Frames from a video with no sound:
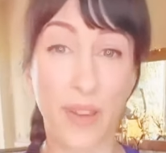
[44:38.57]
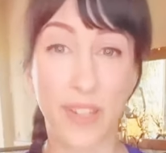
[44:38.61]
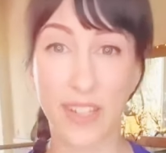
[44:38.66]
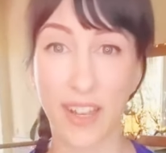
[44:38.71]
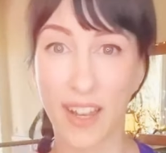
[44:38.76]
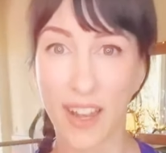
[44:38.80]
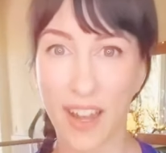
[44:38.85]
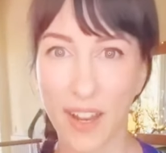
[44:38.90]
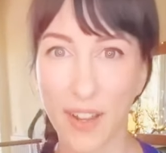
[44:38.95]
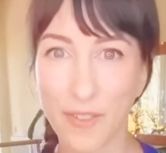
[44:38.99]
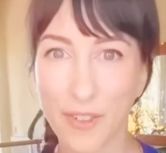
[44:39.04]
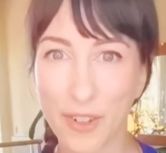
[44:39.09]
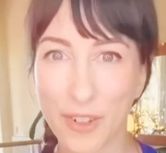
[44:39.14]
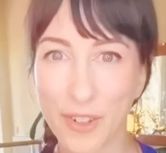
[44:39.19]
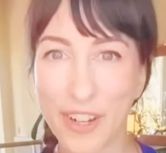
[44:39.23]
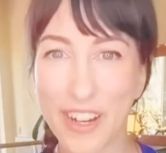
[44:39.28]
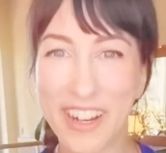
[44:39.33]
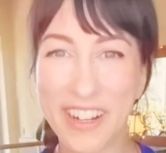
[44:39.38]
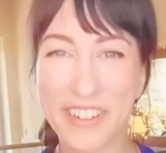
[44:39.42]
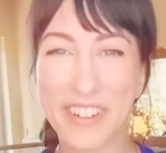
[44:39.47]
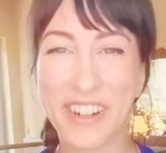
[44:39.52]
a lot of you
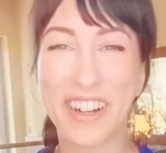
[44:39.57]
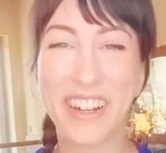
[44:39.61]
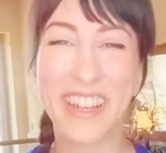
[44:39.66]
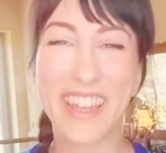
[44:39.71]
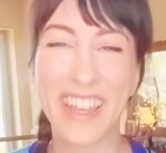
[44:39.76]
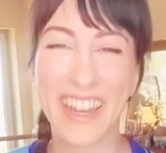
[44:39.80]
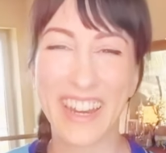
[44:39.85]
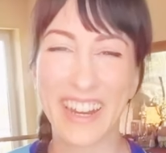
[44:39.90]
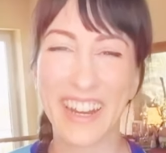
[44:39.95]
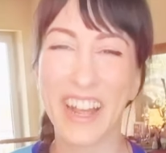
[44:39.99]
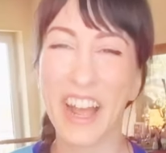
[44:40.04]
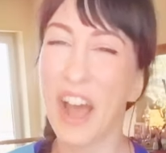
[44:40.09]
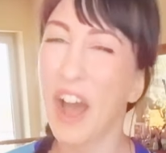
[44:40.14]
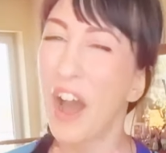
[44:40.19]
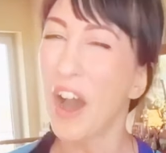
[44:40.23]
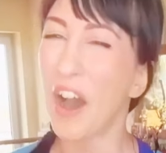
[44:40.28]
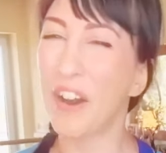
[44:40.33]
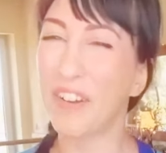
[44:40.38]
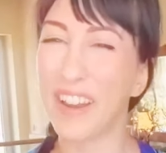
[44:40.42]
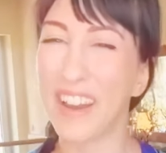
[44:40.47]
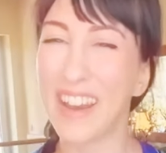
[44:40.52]
who are here
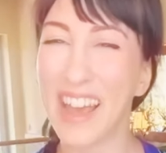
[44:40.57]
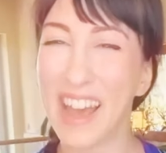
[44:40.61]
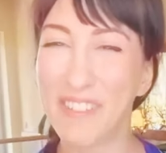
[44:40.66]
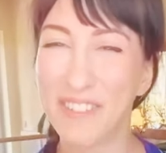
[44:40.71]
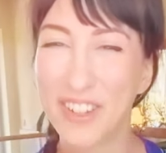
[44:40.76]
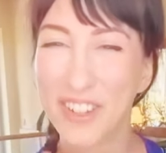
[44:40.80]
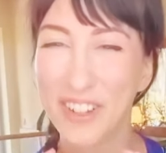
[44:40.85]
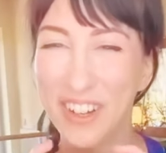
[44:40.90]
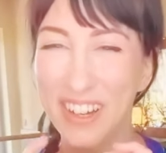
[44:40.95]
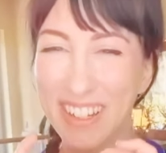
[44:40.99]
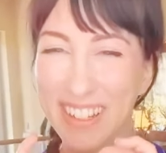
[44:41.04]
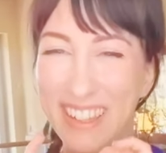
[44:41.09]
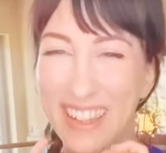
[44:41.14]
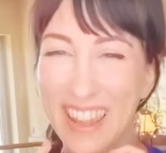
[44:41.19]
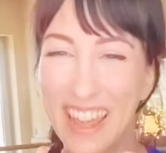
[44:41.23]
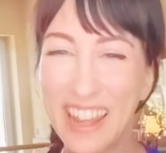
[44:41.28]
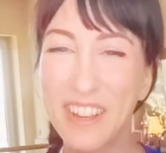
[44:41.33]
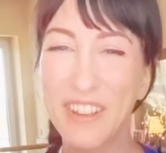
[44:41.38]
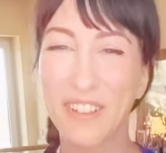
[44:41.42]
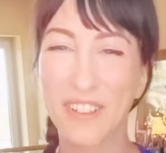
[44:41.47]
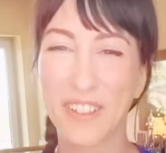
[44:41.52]
already have joined. Thank
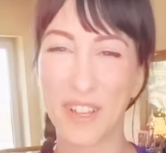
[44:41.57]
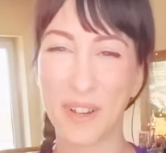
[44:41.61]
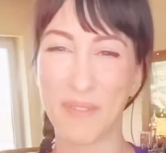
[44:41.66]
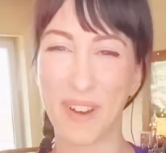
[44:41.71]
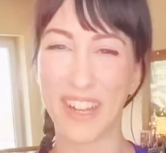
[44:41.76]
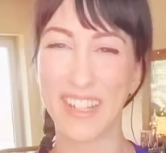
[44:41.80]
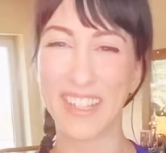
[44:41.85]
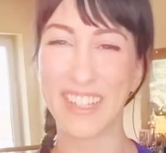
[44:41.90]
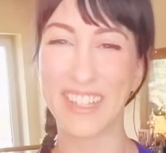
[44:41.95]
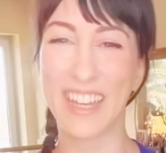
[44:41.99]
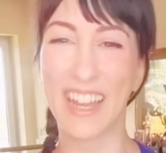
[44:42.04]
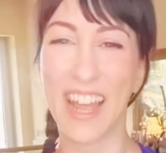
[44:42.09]
you so much.